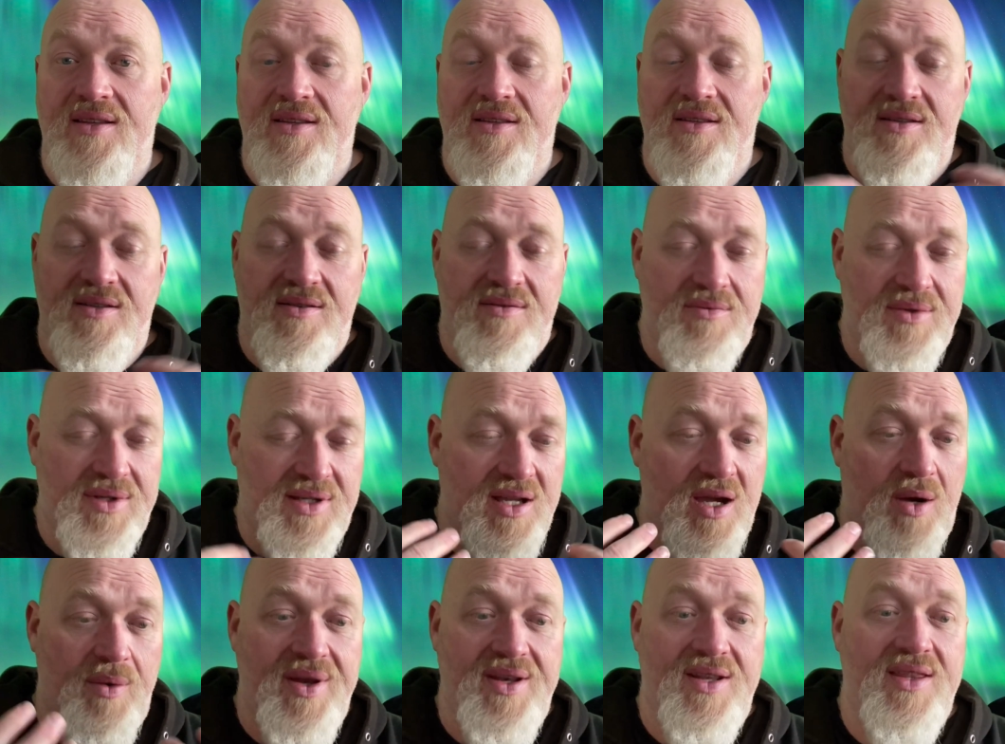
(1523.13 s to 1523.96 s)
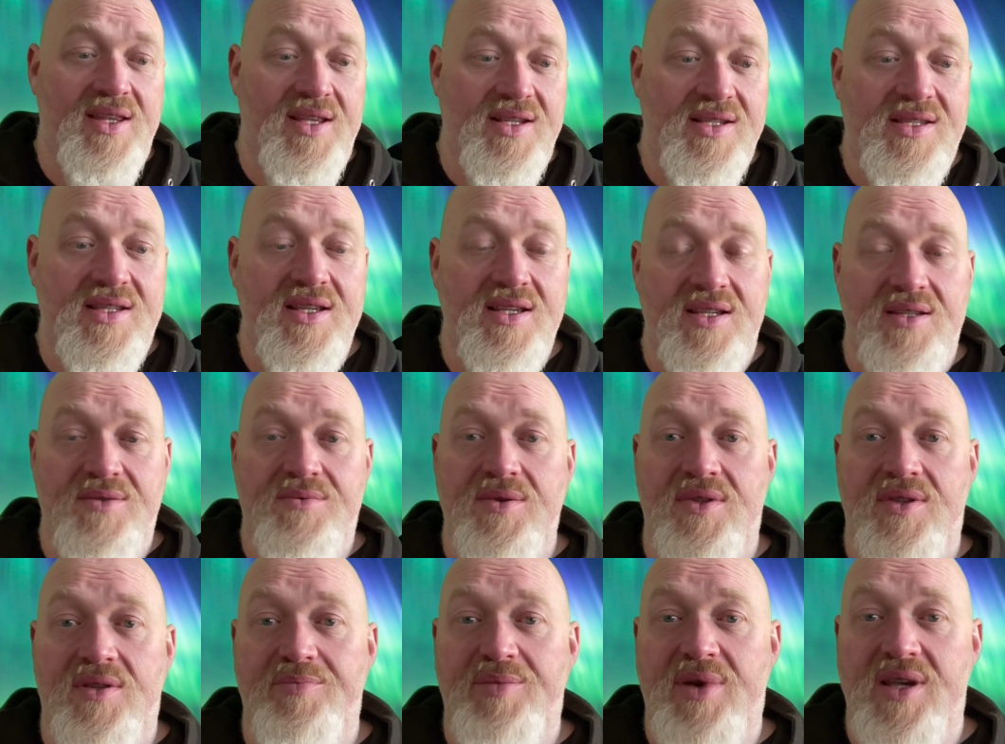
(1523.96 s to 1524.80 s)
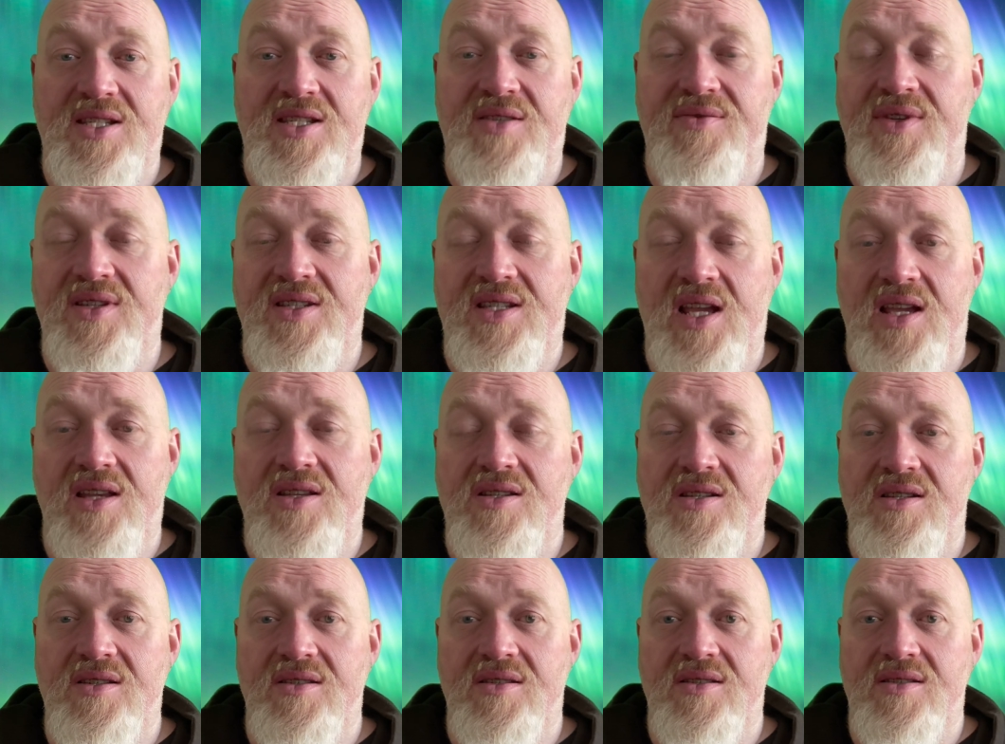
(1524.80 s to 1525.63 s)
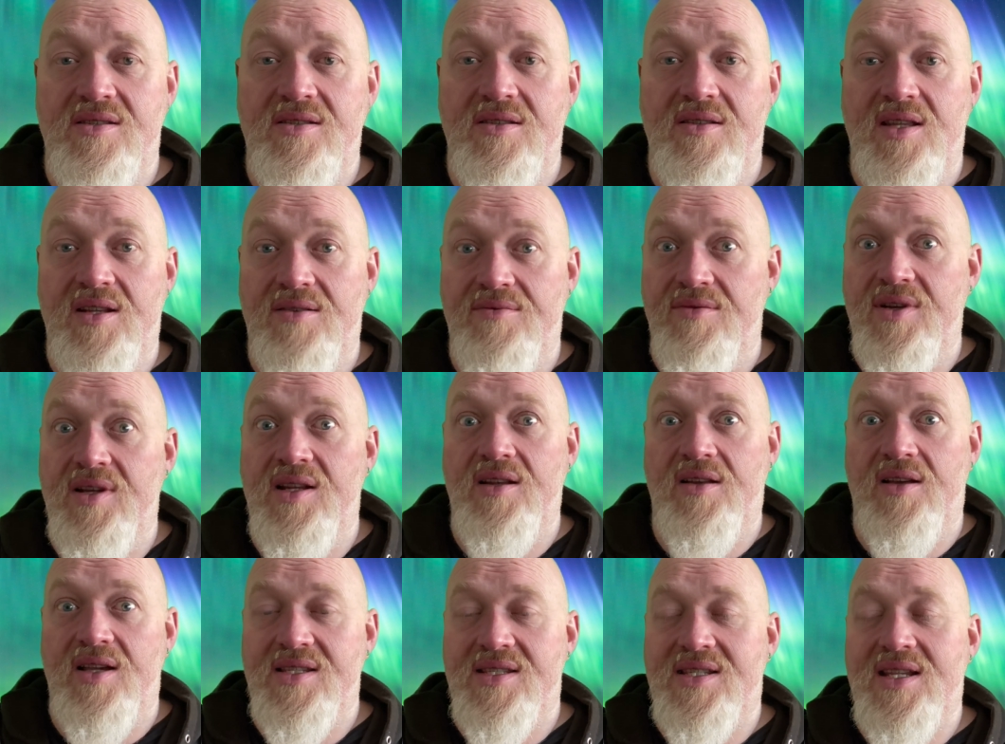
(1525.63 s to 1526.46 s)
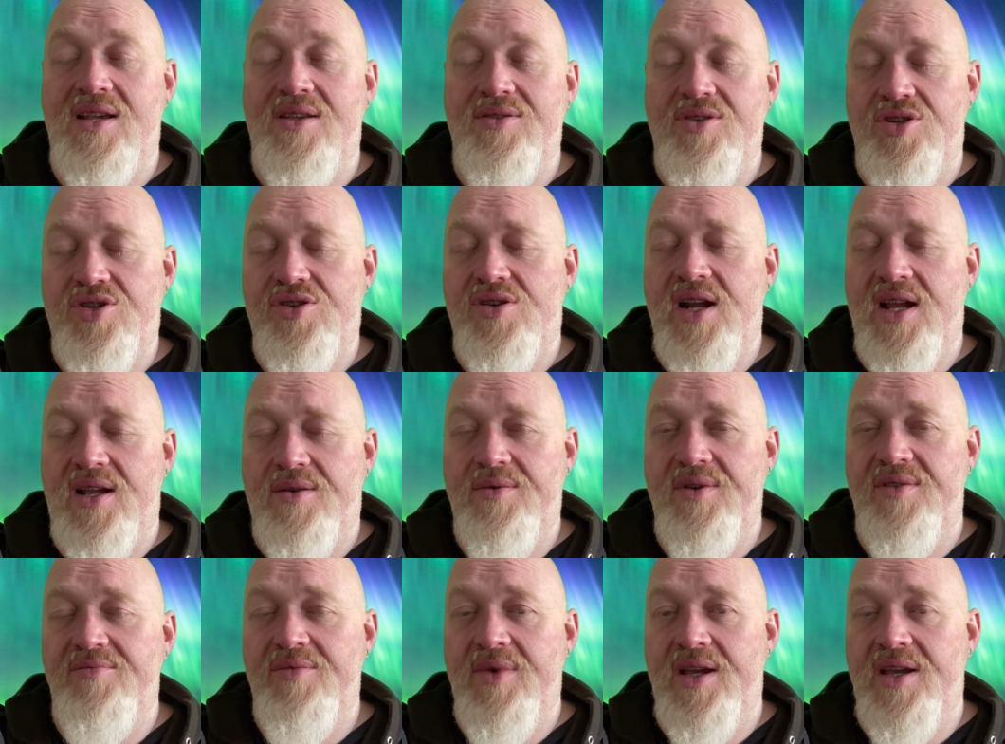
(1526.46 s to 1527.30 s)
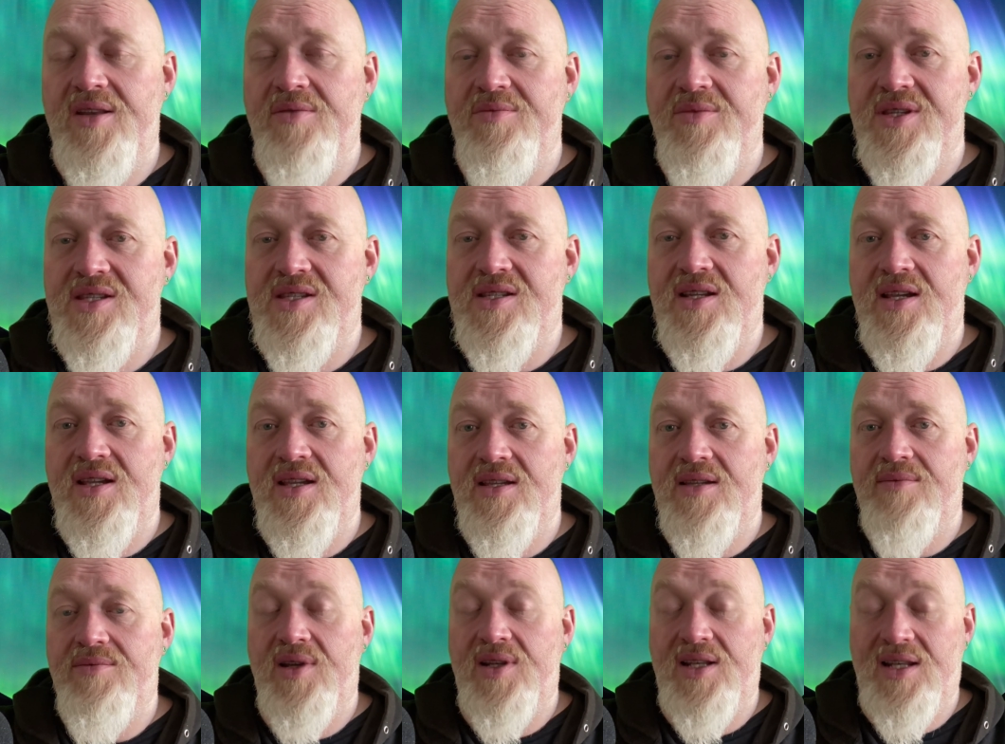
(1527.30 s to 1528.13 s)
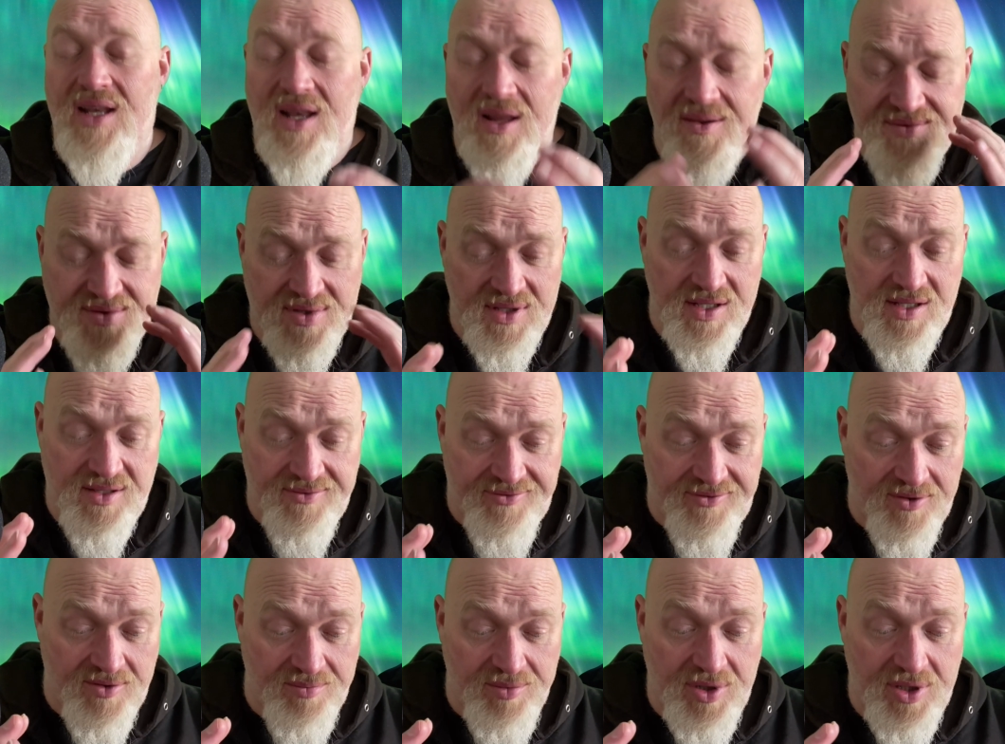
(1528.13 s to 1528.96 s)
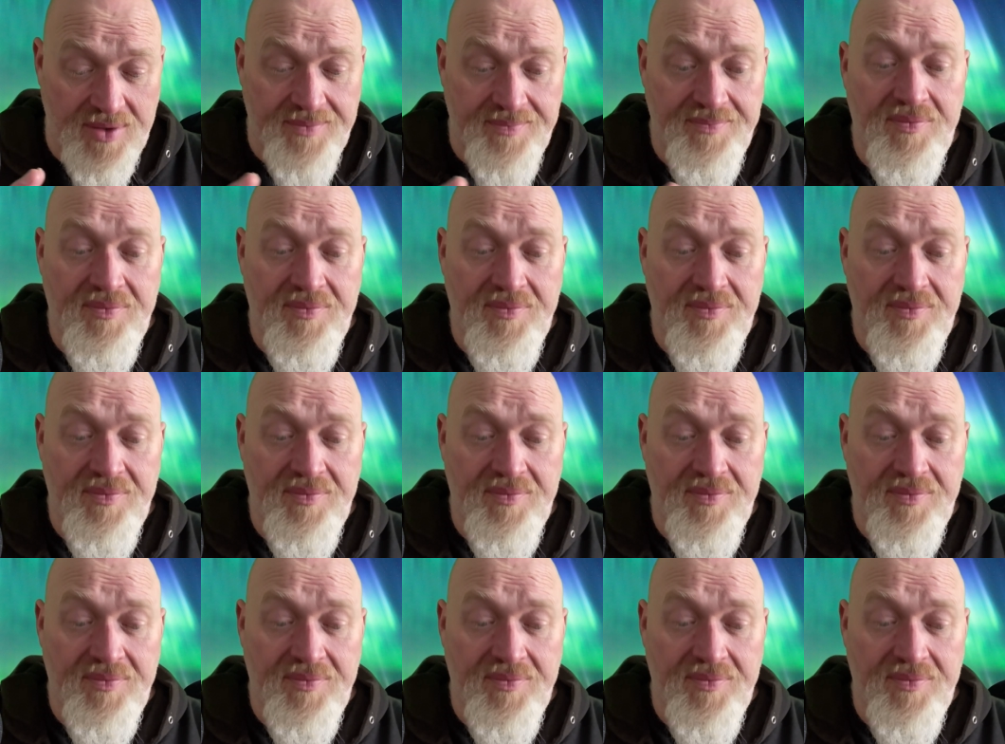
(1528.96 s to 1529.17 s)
And we go into these things with the best of intentions and then realise down the track we've made a mistake. I'd love to hear from you.